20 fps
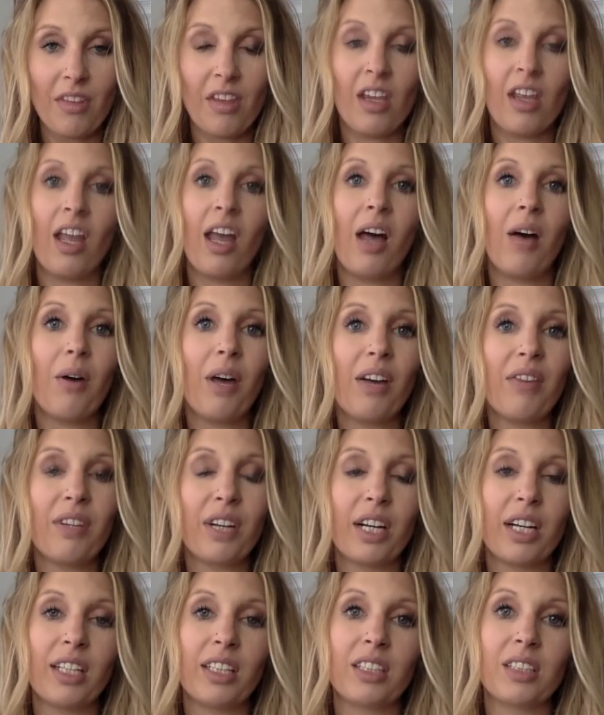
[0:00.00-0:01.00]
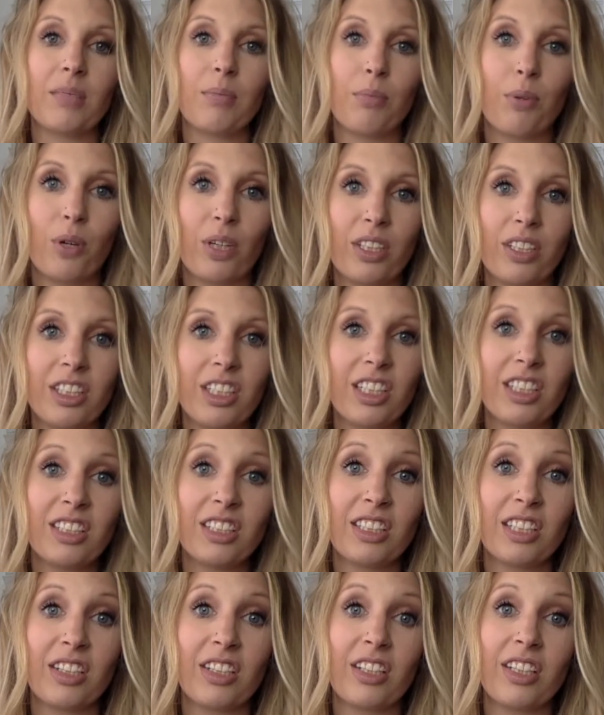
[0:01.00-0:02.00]
However, it is important to
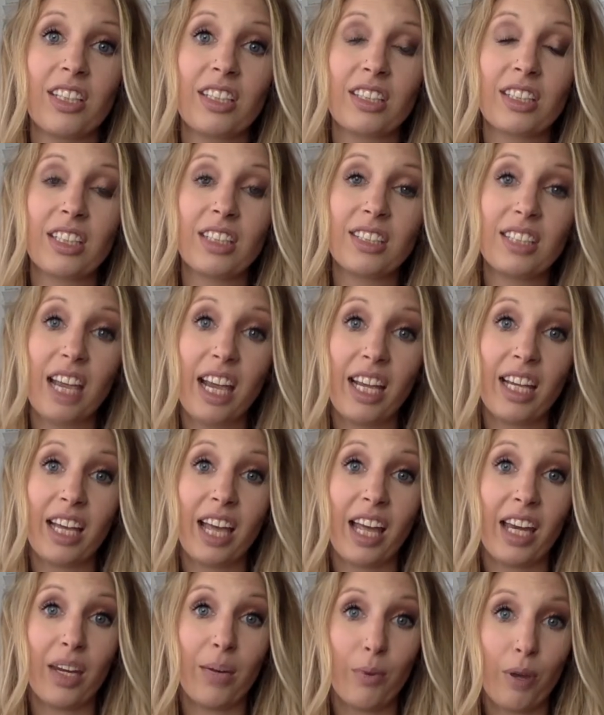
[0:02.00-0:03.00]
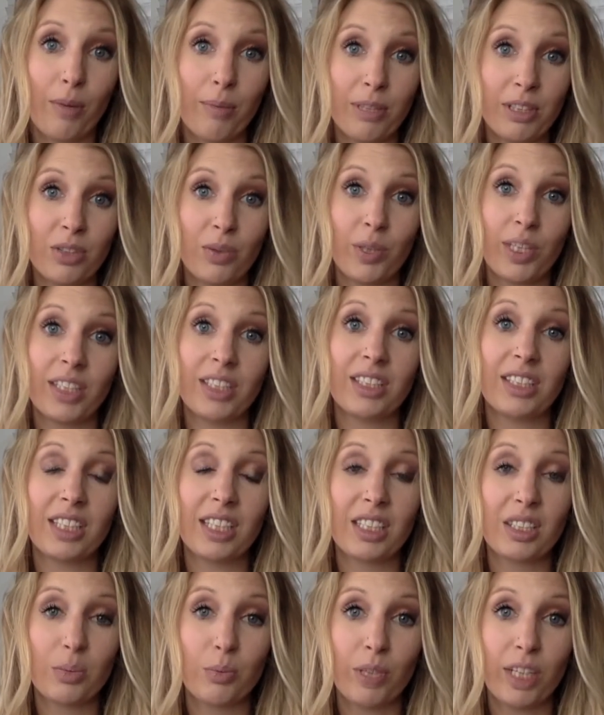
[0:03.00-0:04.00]
consider this could take anywhere between
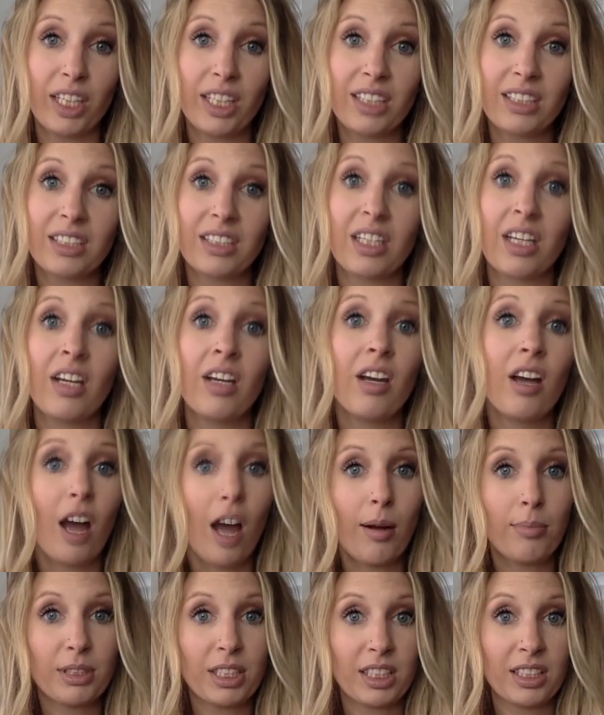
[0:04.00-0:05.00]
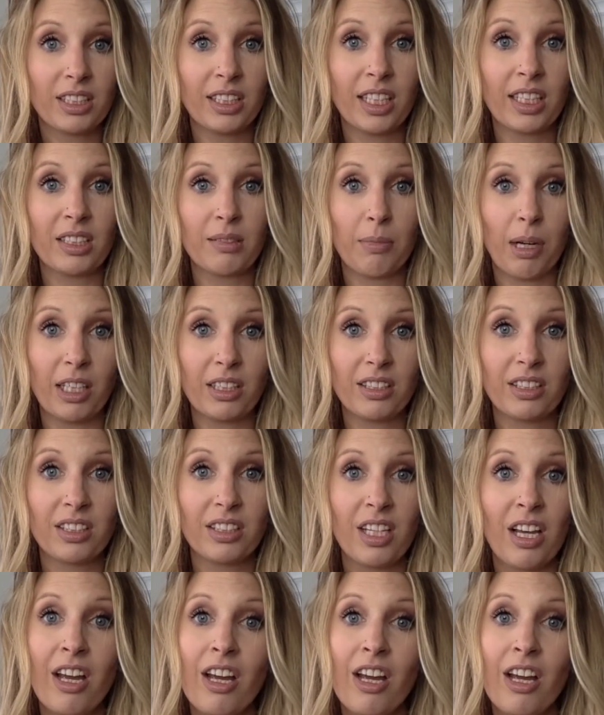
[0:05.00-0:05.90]
6 weeks up to 6 months.